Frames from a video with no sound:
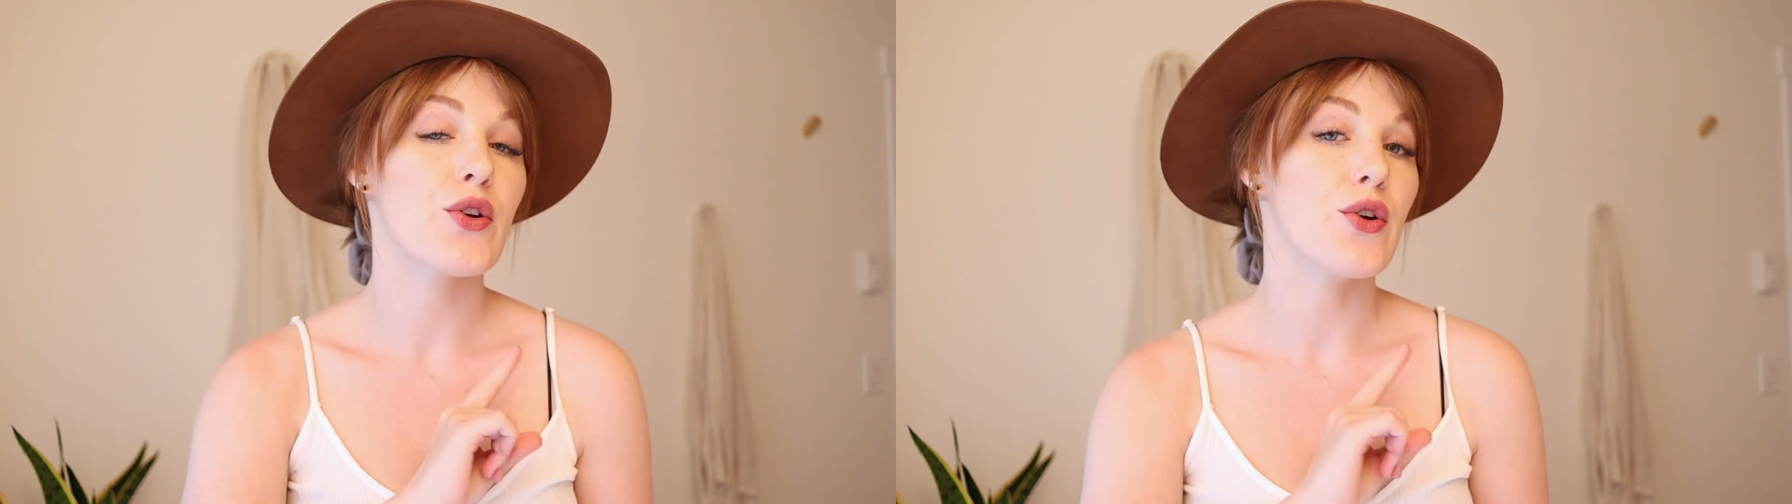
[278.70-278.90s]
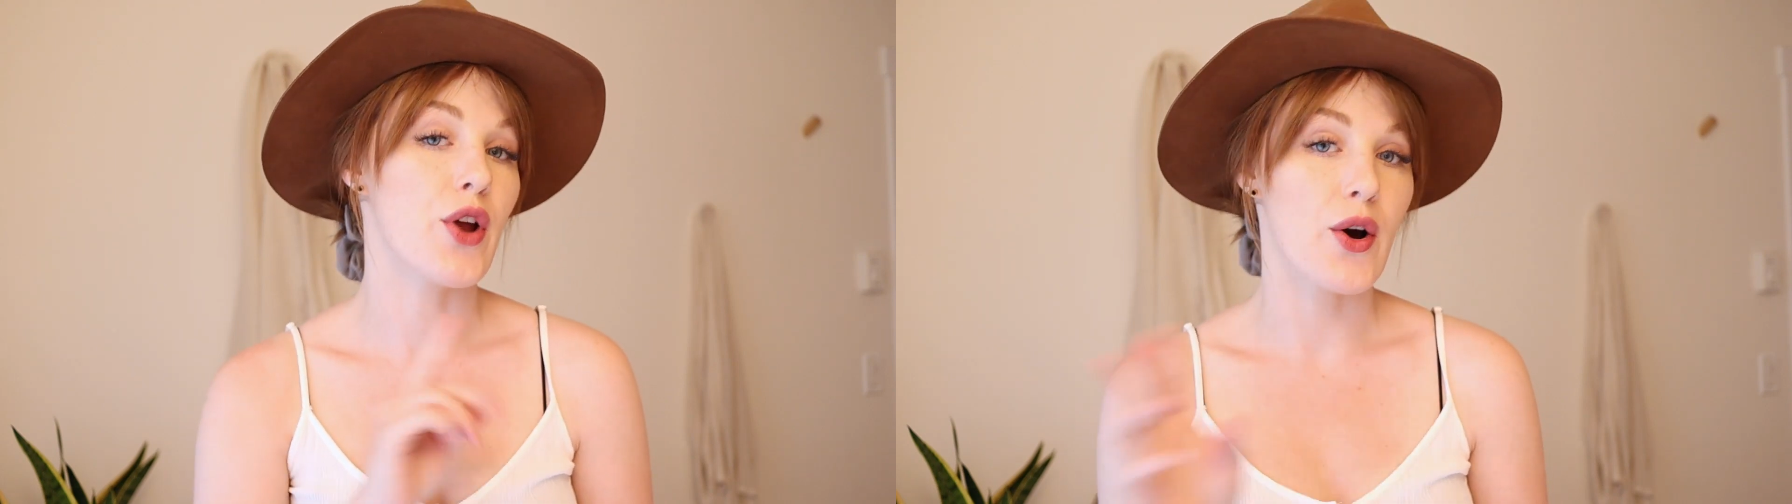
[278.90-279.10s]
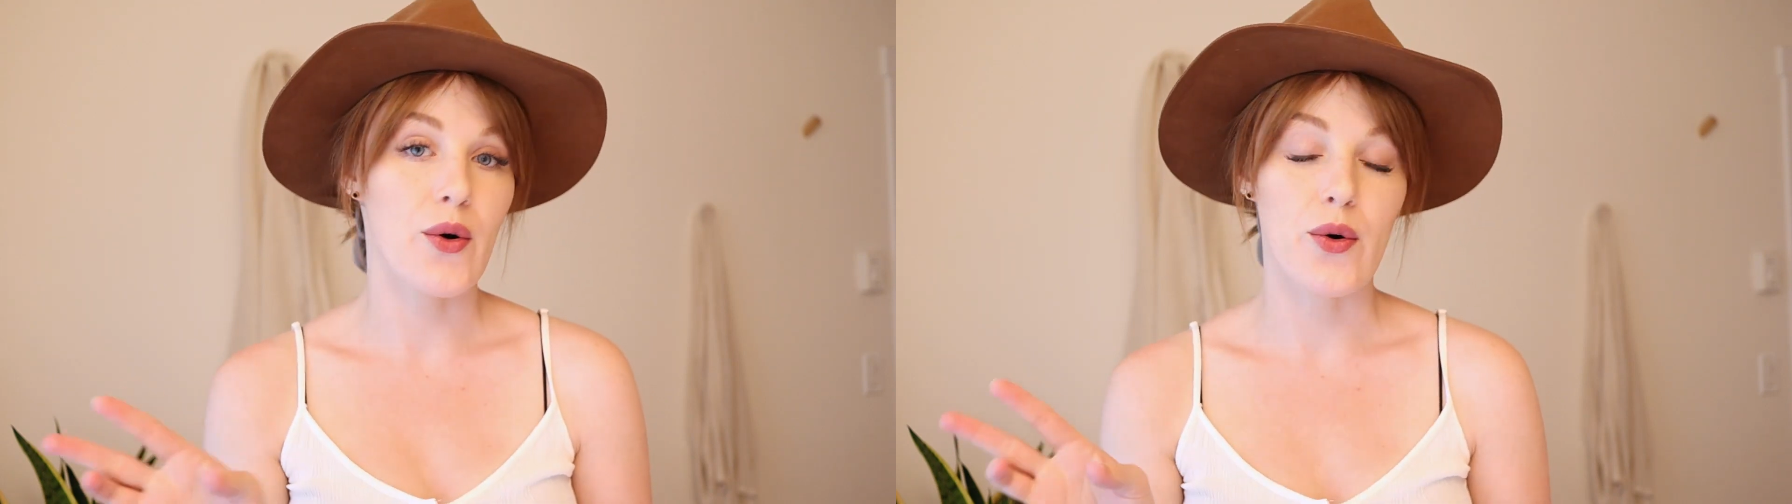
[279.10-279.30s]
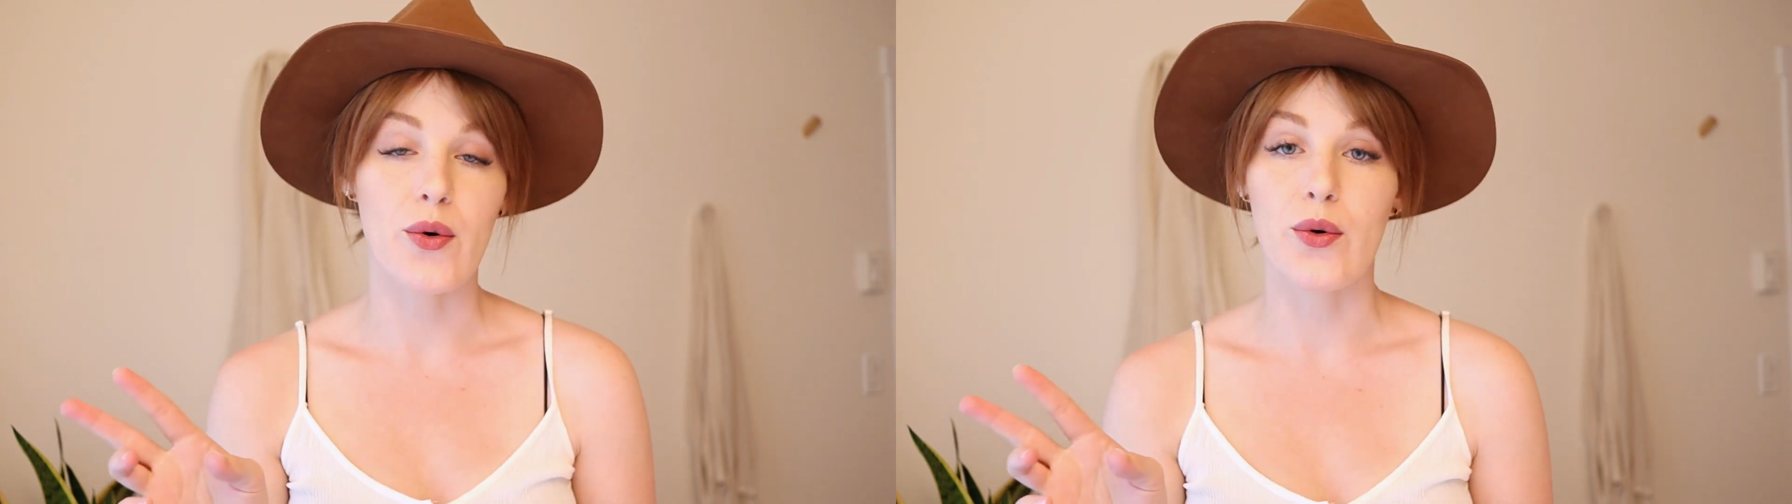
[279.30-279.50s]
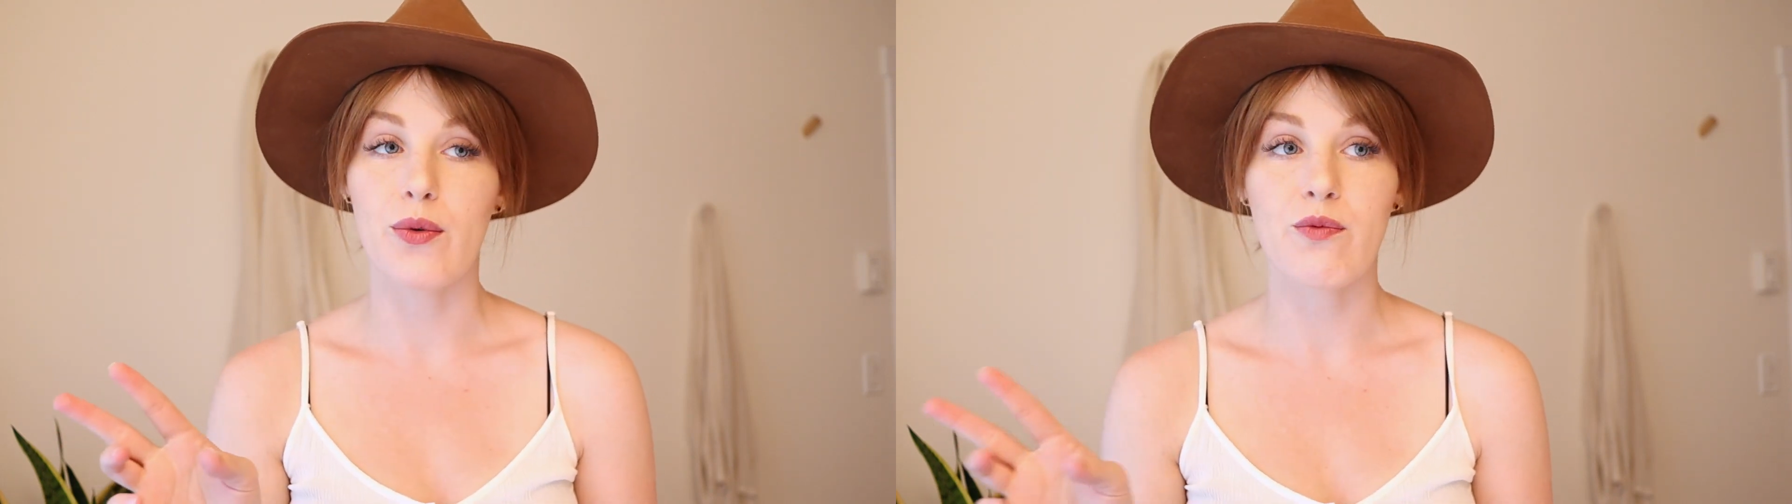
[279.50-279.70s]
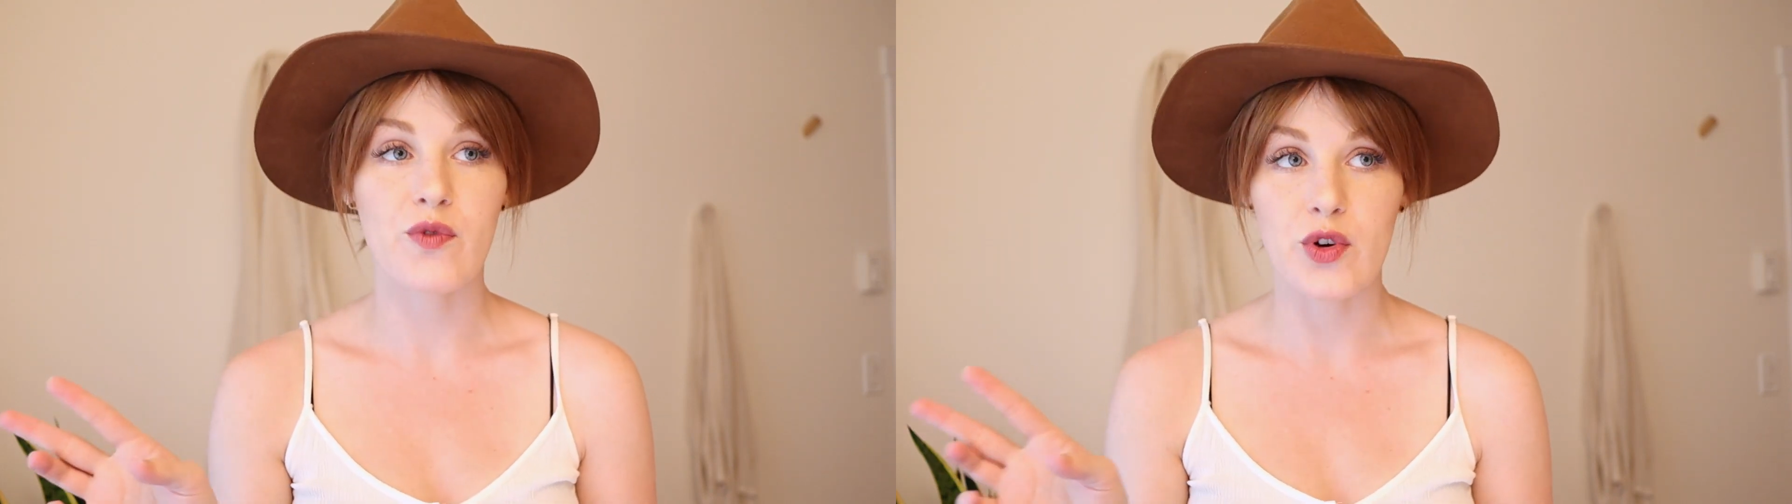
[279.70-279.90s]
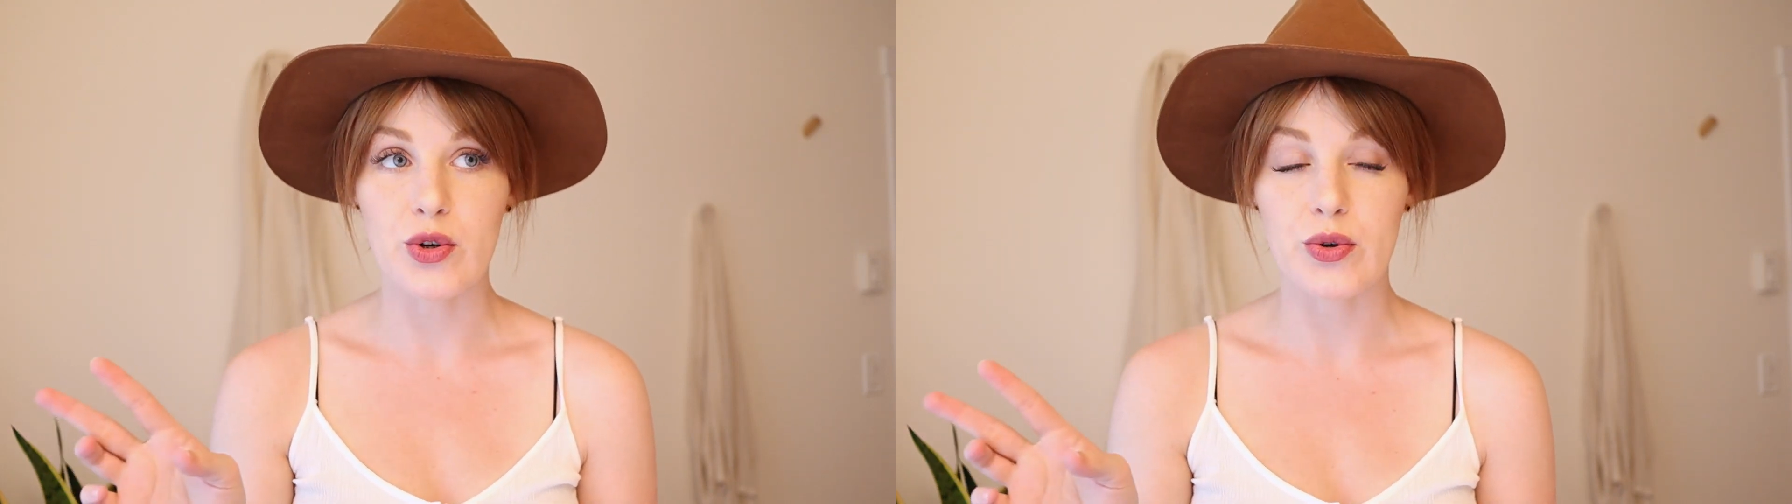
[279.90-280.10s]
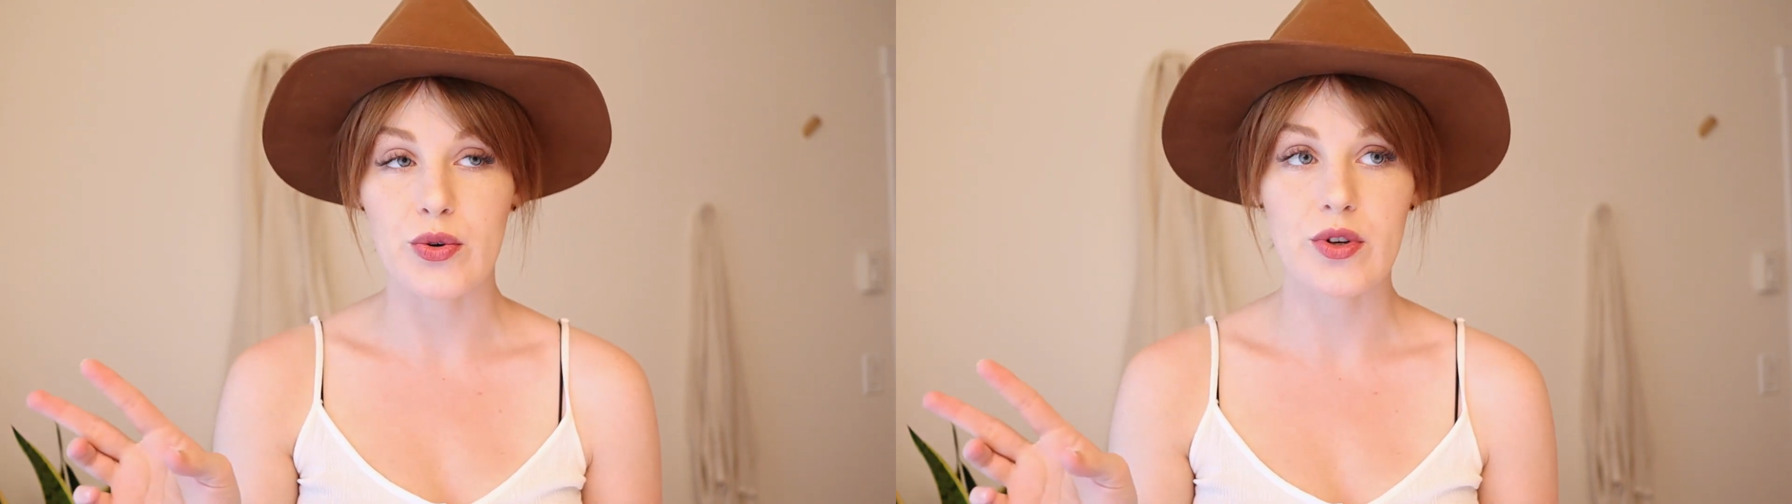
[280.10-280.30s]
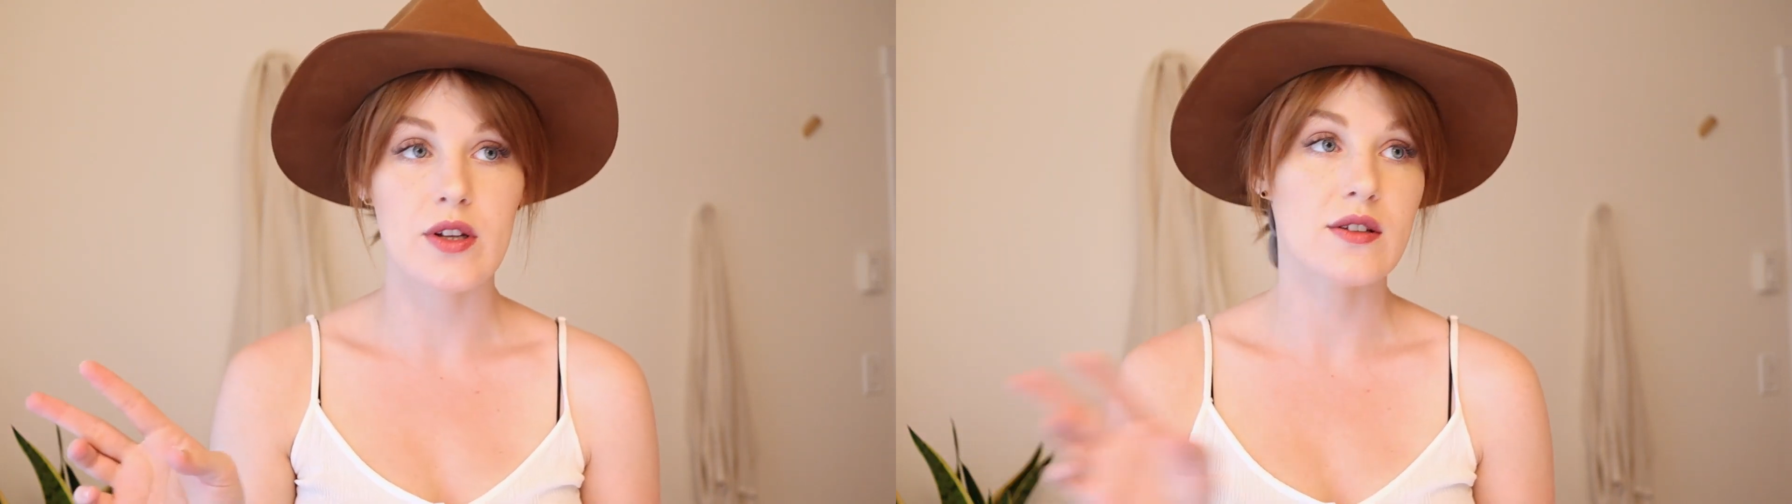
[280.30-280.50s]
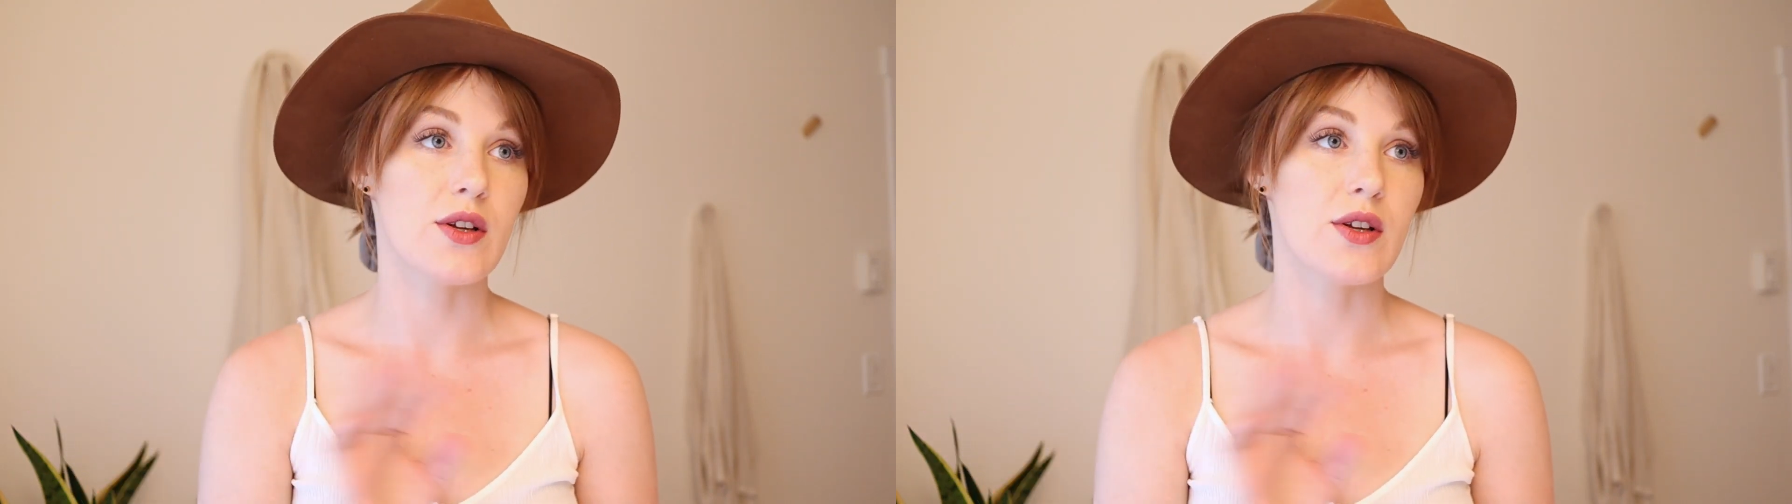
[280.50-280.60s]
no food,